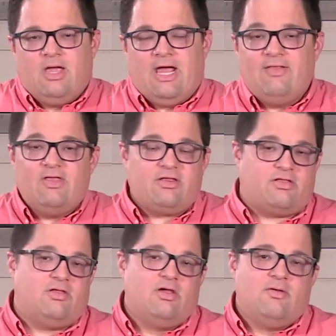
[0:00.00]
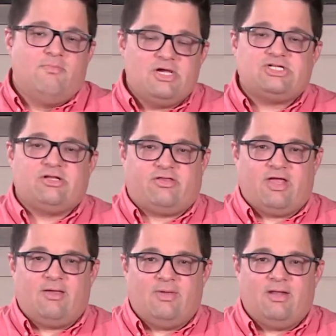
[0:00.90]
In this mission
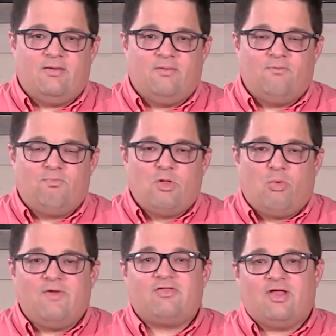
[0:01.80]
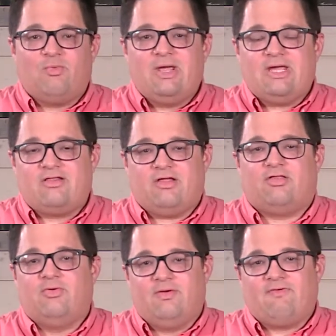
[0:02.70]
statement, we've said we
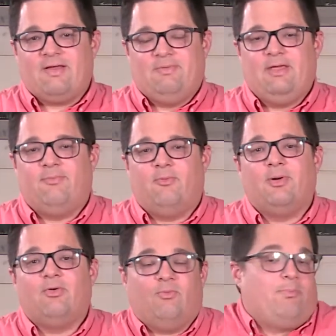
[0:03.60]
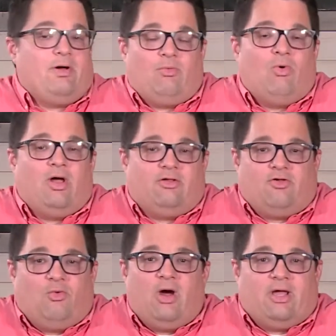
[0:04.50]
exist to invite people, but what? To
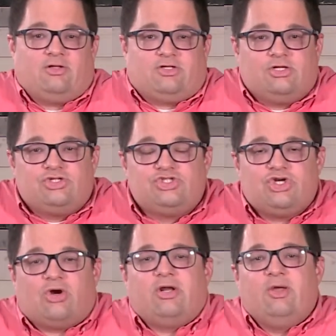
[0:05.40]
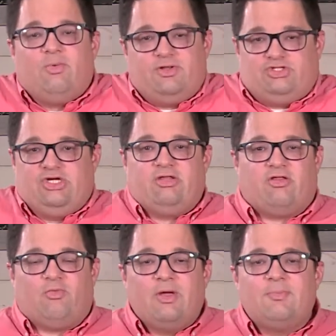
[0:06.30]
what? To journey with
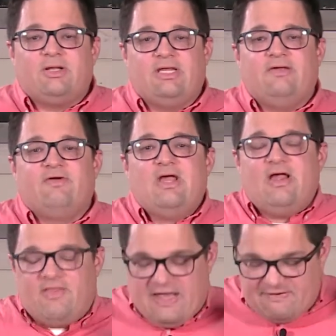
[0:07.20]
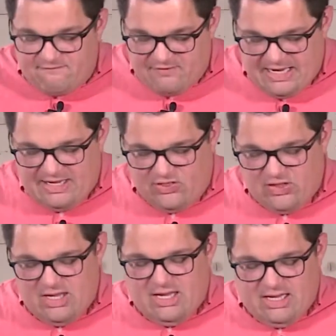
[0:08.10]
Jesus. We believe that faith
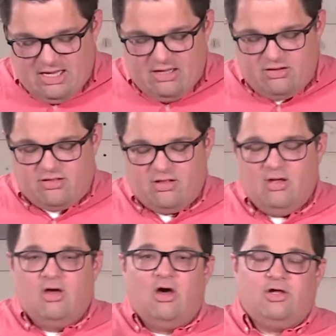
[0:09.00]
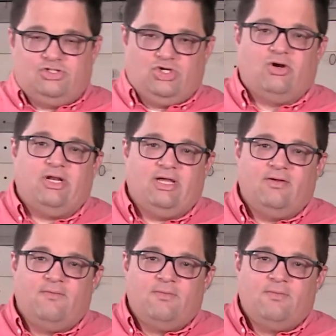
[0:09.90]
is a journey.